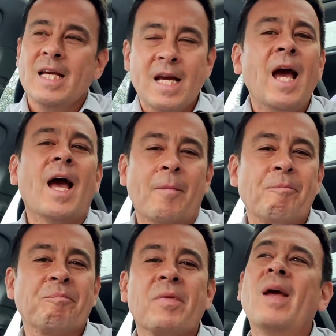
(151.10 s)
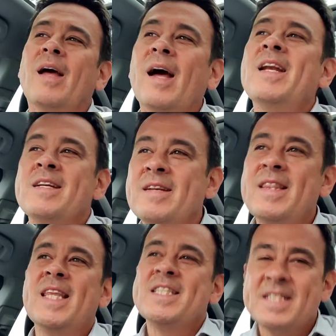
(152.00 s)
Yeah,
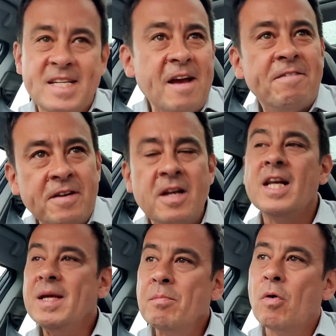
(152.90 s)
there's definitely